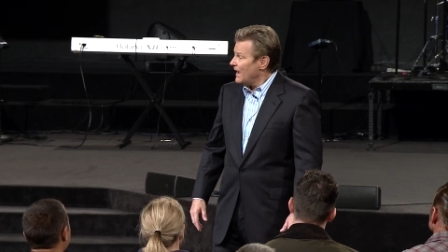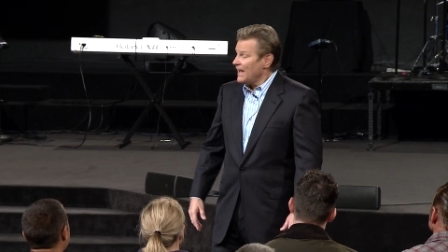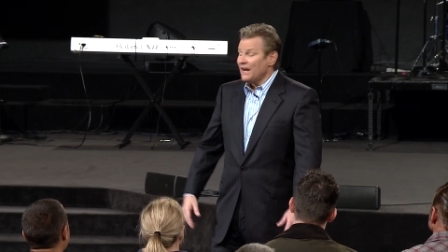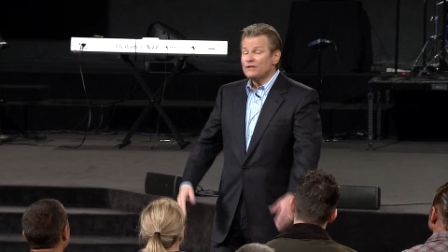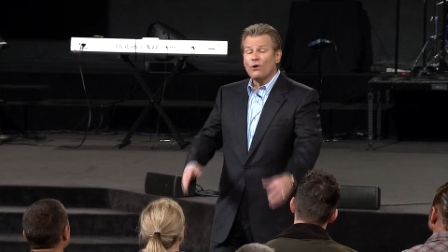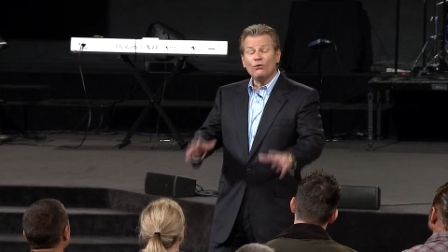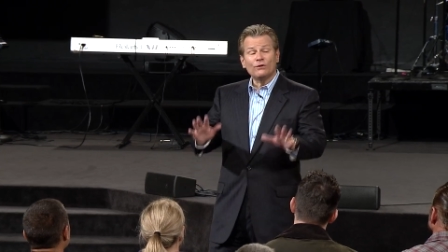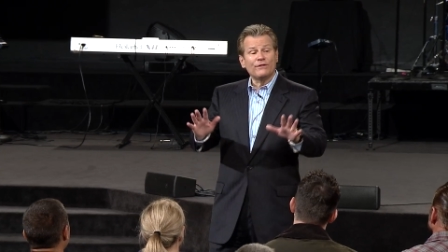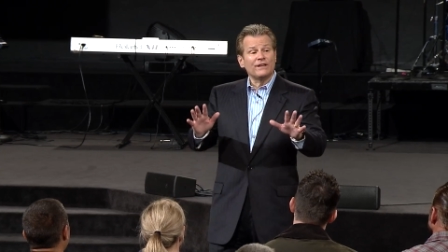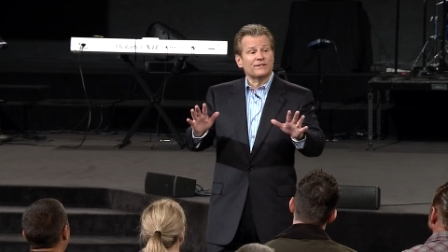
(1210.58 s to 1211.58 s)
and I told
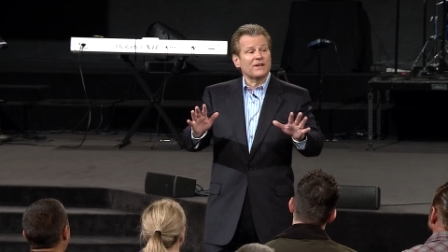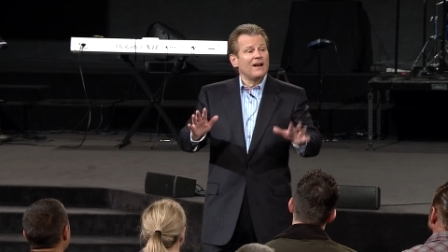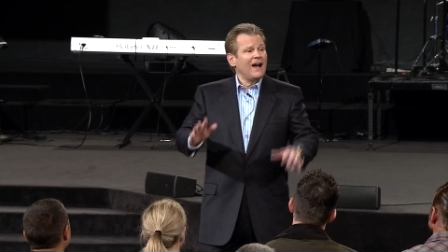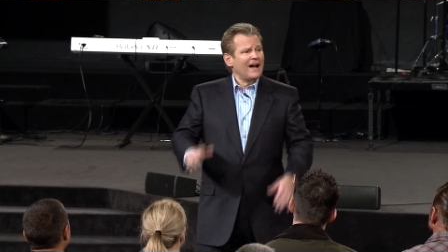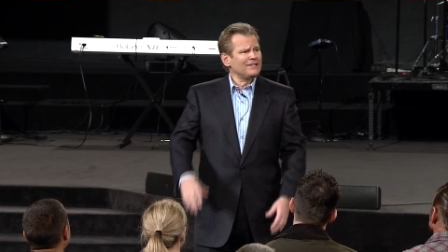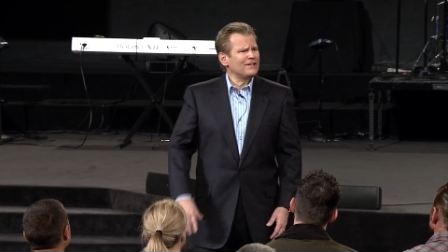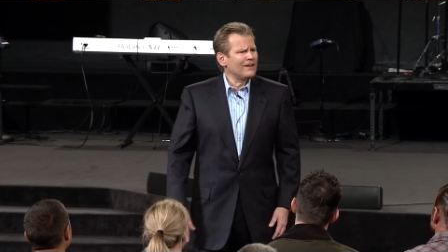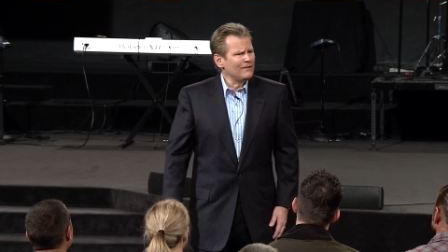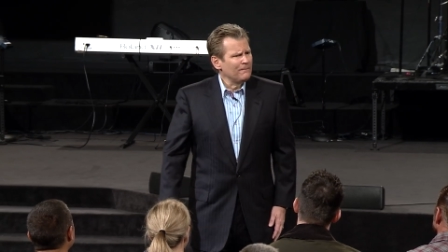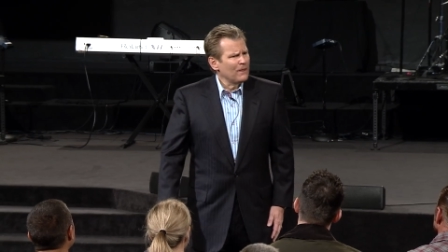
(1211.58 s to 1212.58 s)
her this I
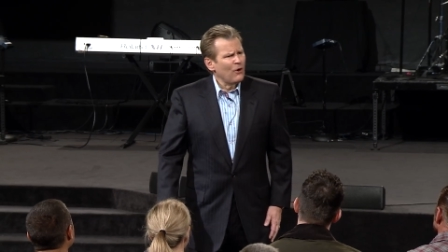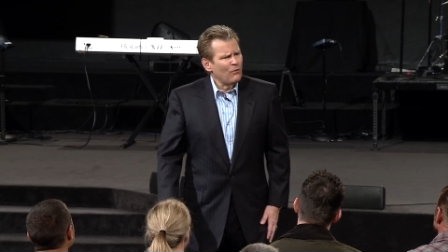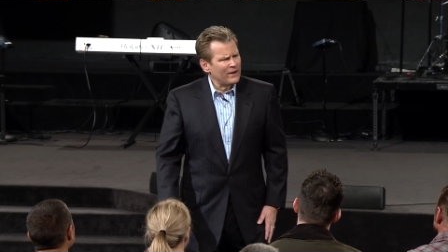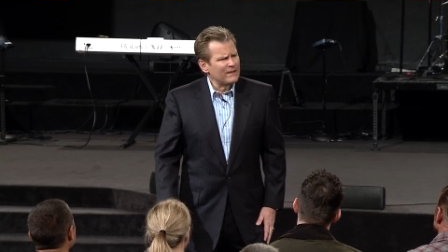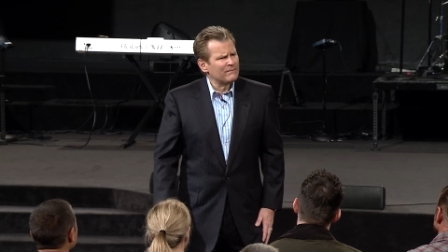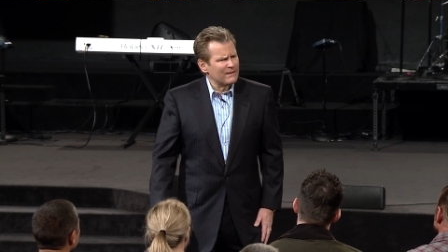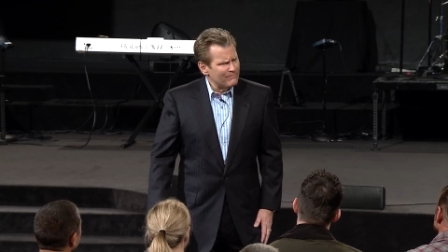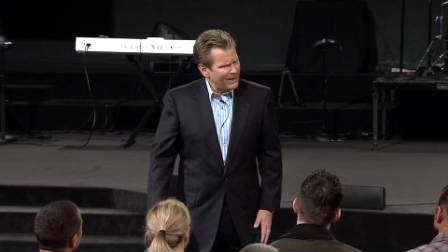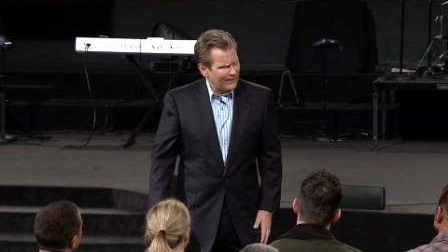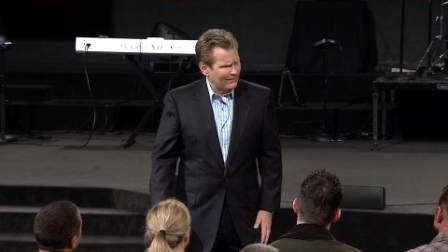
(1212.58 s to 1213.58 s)
said, would it be
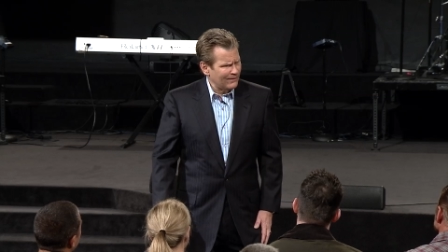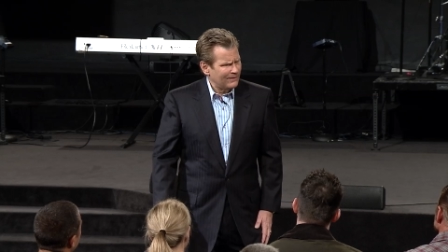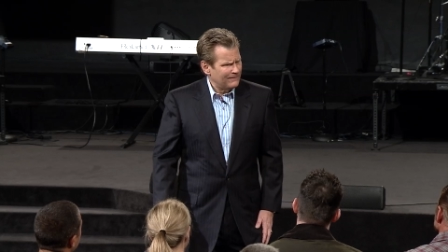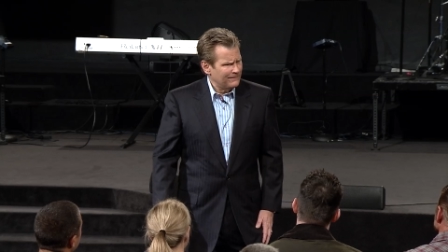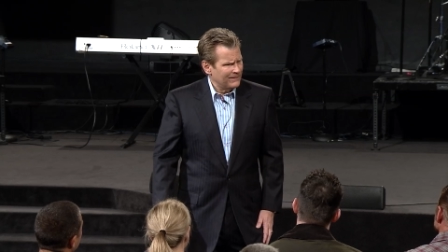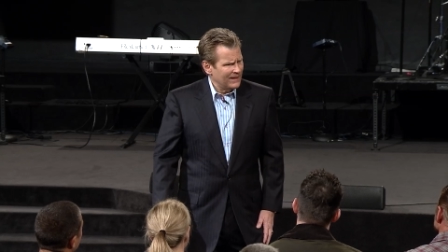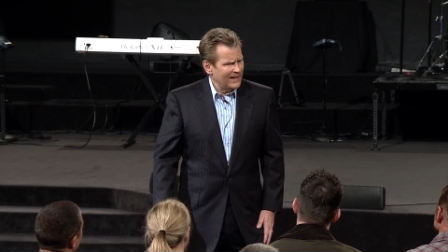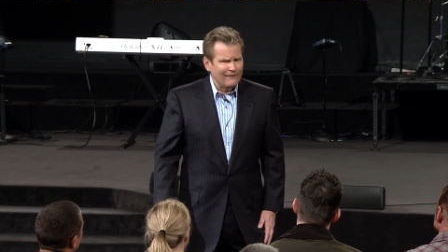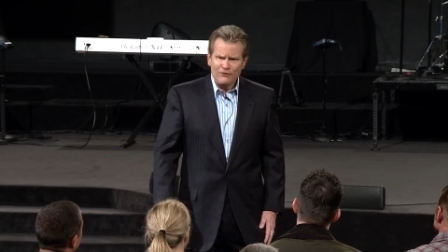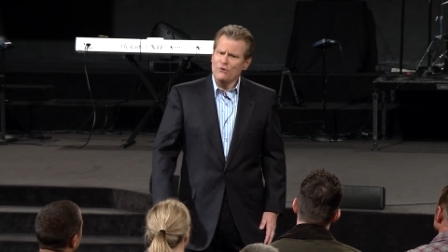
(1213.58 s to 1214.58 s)
better
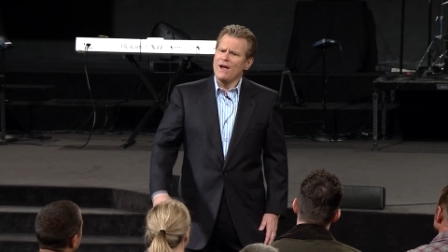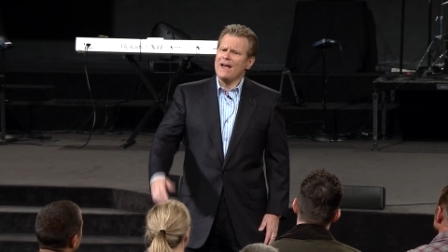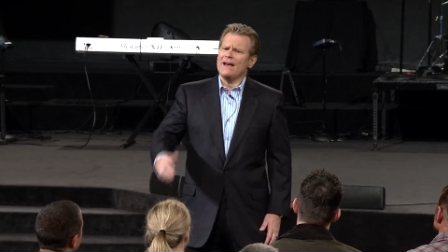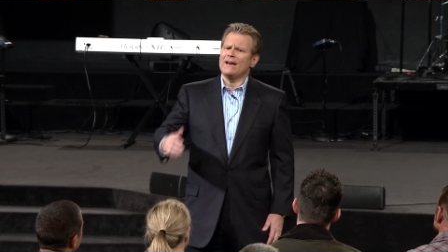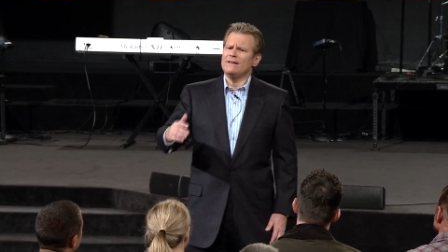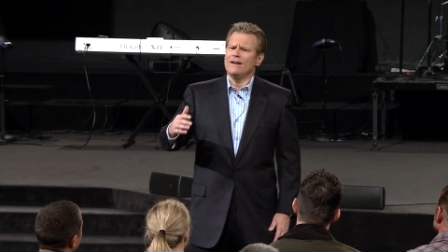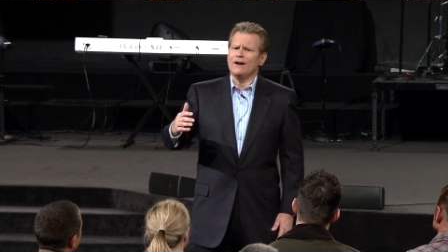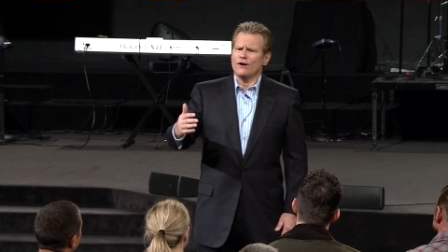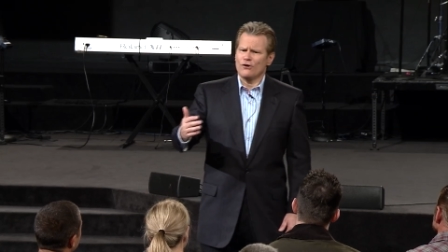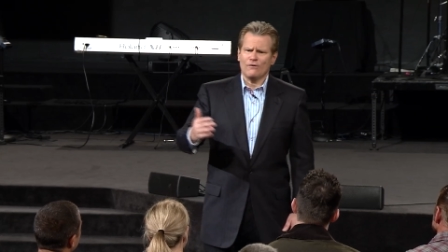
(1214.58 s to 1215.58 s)
if you had
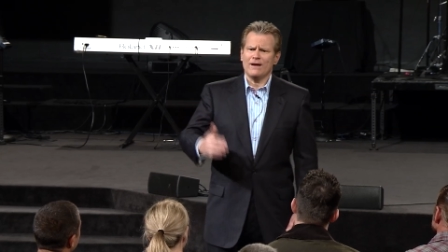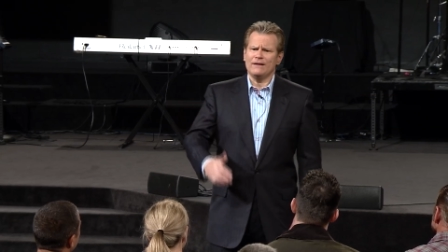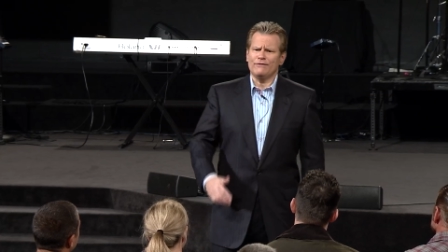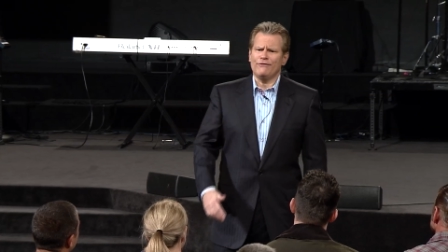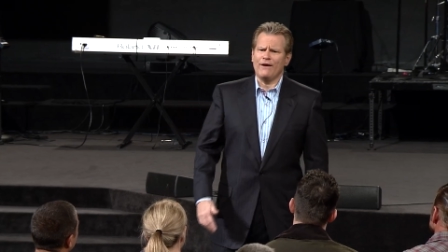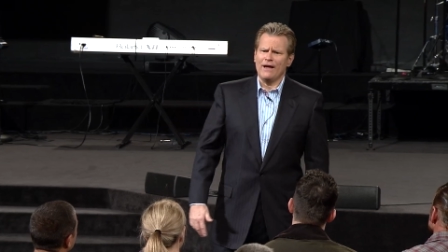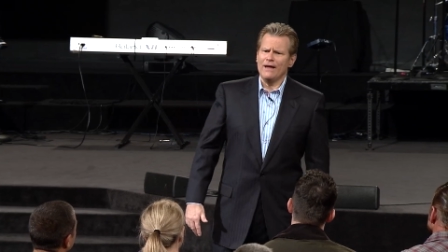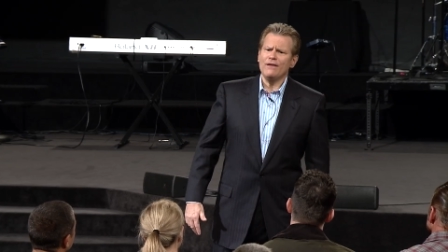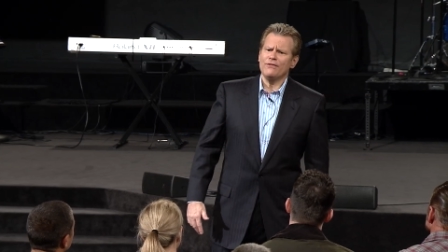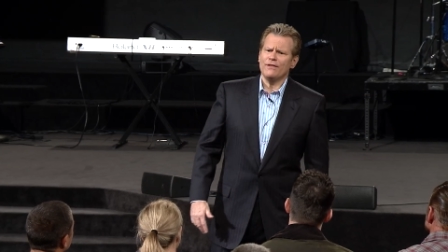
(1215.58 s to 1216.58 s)
great
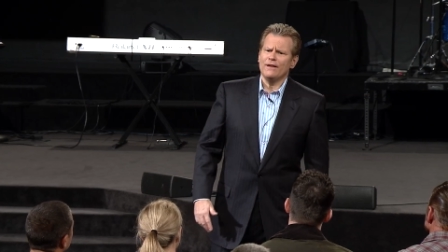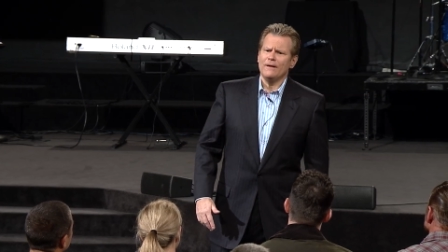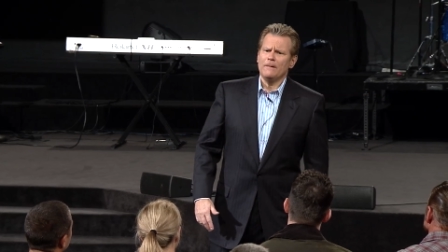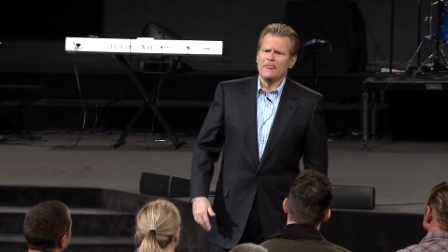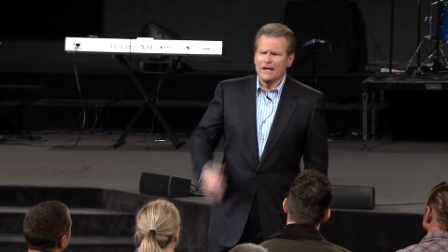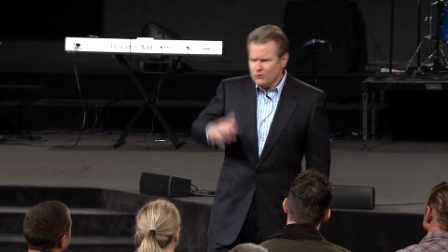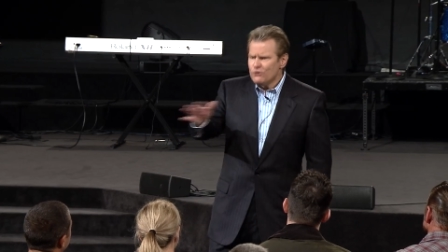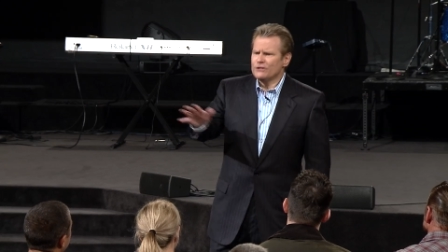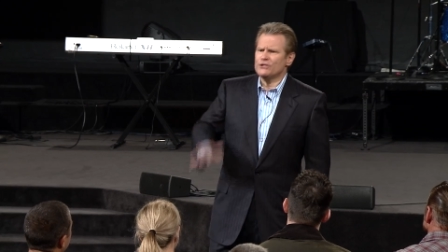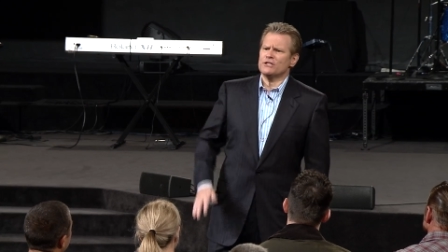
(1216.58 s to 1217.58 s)
faith and you
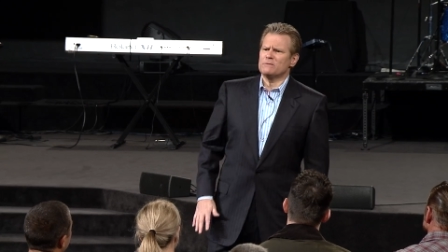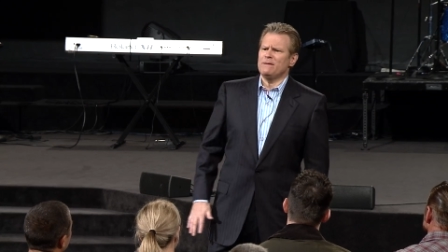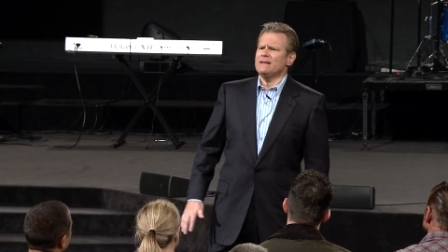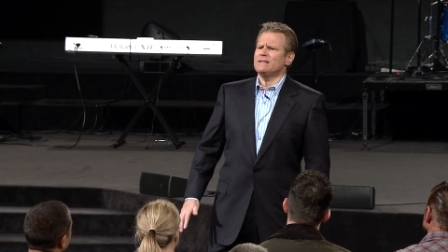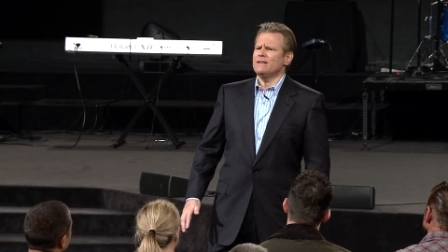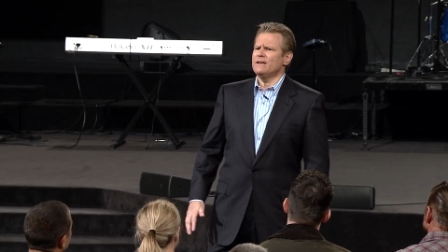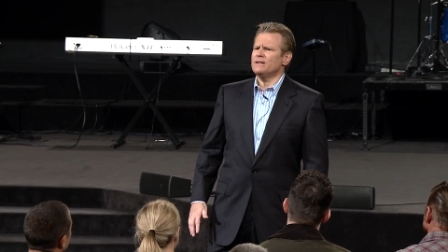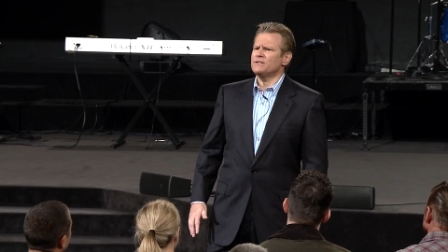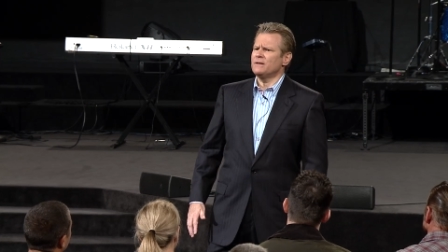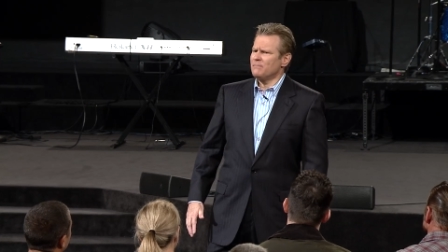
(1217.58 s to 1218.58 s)
could just speak to
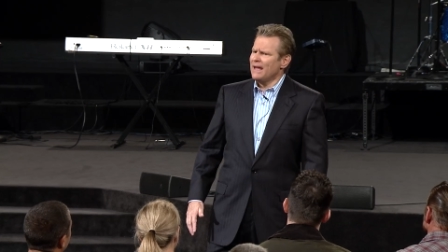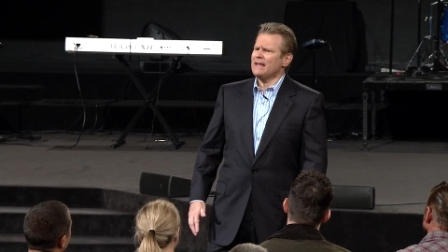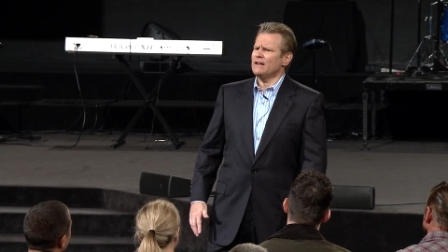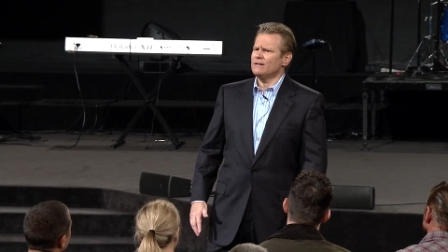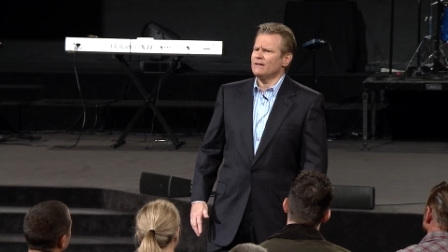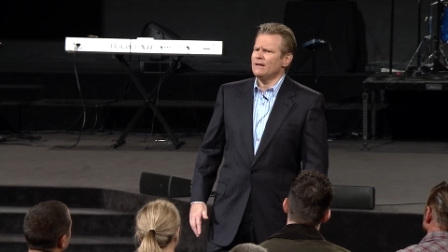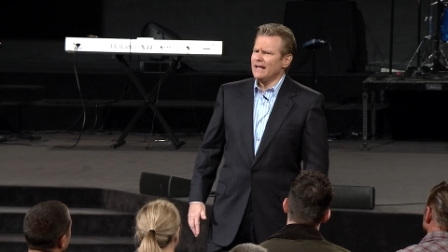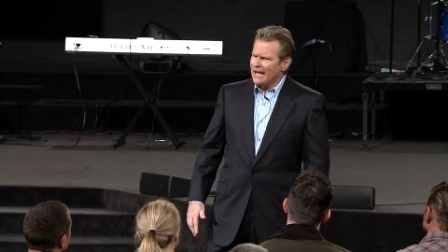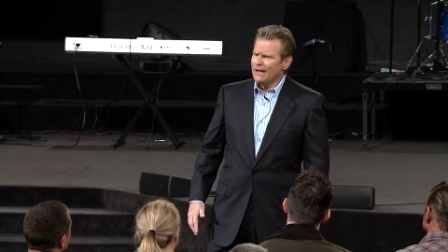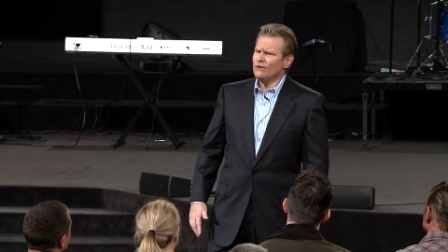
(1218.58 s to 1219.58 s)
this and make it
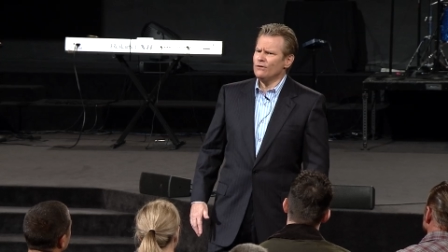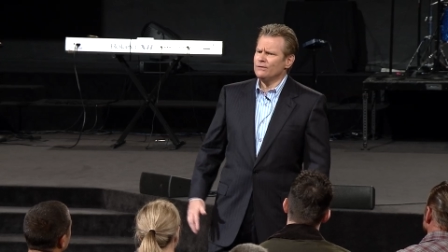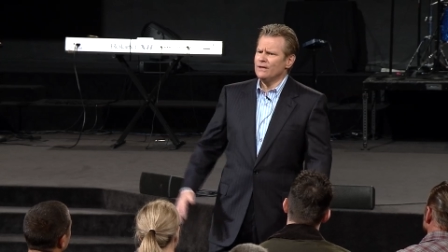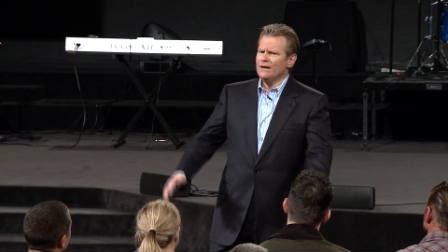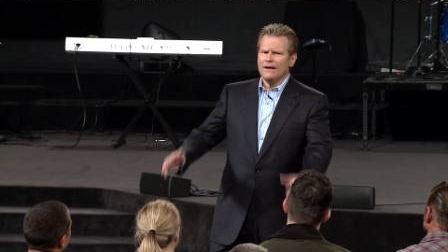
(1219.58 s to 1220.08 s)
healed